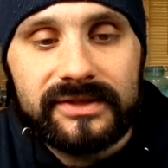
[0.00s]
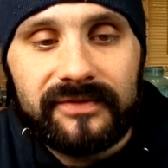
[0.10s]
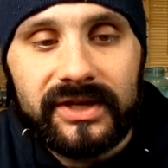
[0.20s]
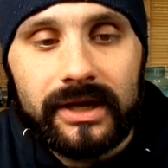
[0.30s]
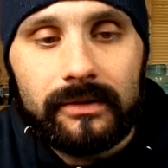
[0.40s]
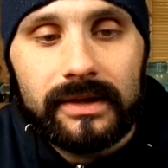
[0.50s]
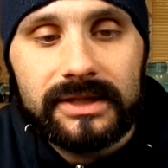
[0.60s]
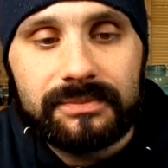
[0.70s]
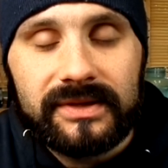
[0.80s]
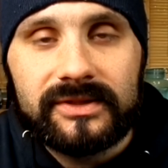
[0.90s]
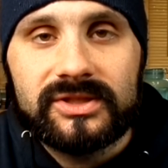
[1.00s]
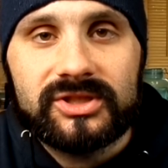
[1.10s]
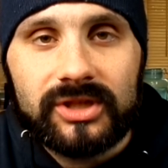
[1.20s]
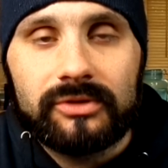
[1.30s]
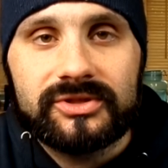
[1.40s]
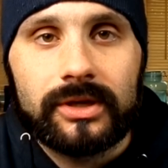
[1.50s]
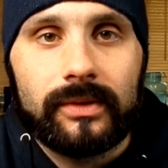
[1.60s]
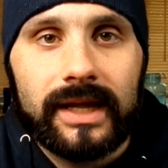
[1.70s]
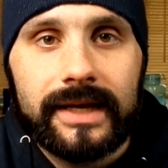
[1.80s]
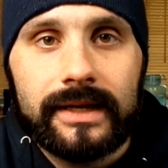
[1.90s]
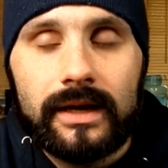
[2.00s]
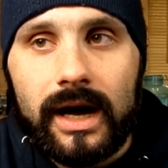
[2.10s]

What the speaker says: video has been so late.